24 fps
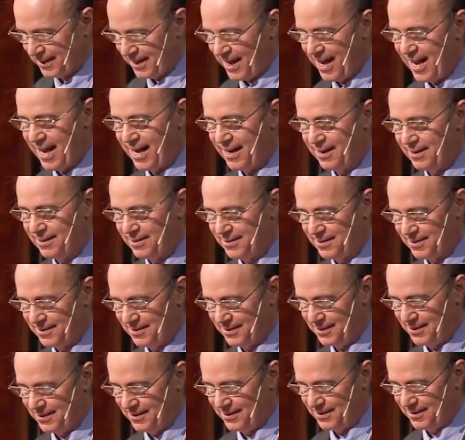And
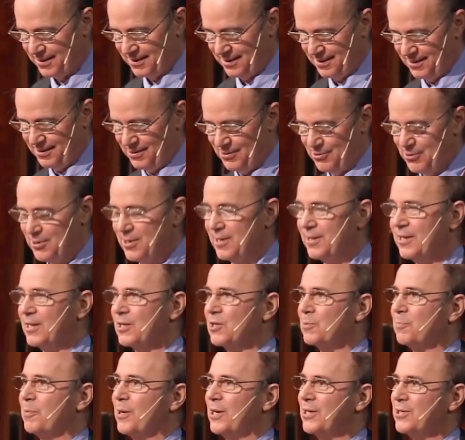you can
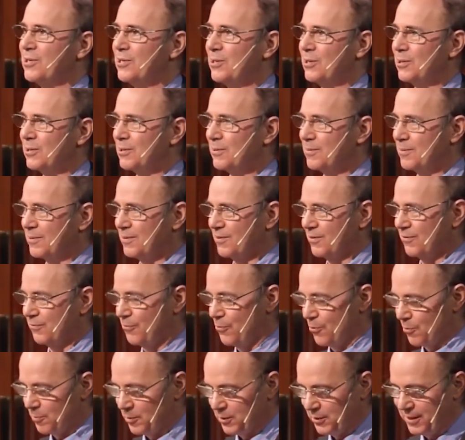express this
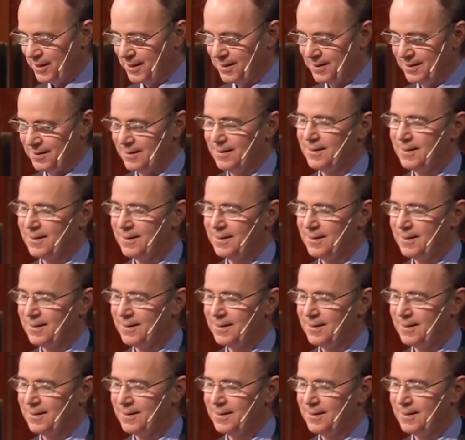formally.